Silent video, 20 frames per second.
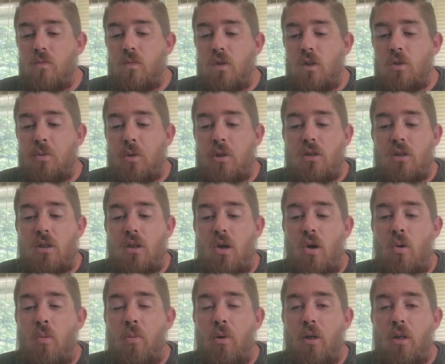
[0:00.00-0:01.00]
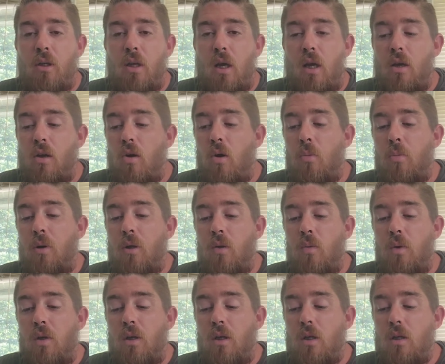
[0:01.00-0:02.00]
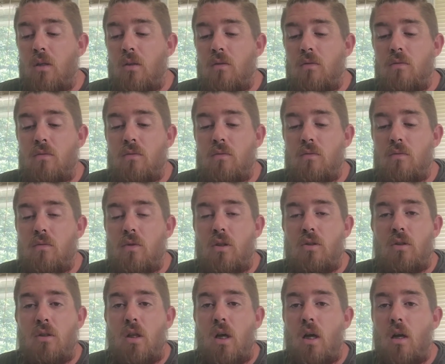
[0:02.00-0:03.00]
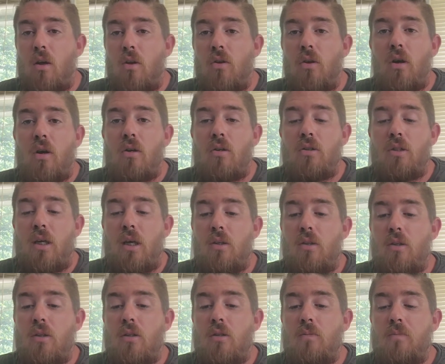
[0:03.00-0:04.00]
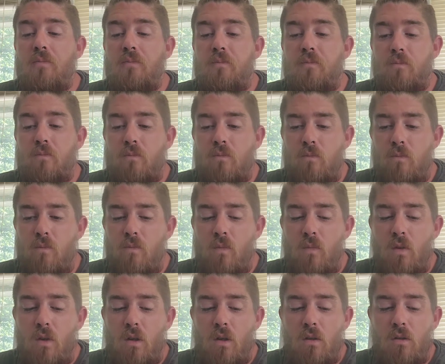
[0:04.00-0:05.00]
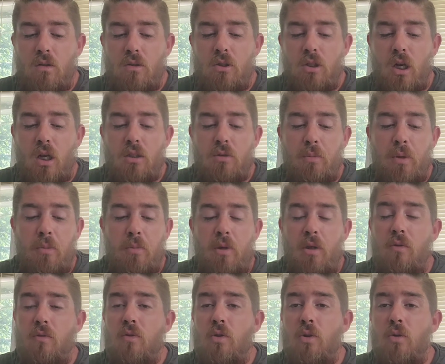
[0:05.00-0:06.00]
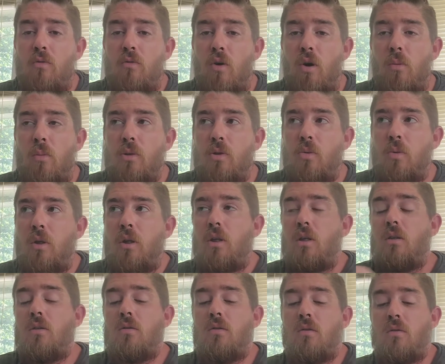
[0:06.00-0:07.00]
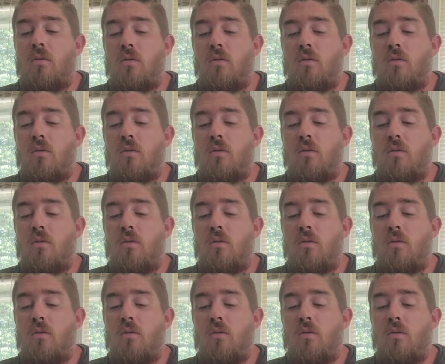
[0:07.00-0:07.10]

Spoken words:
especially opening day or opening weekend. There's a lot of other hunters out there. Shots may be few and far between.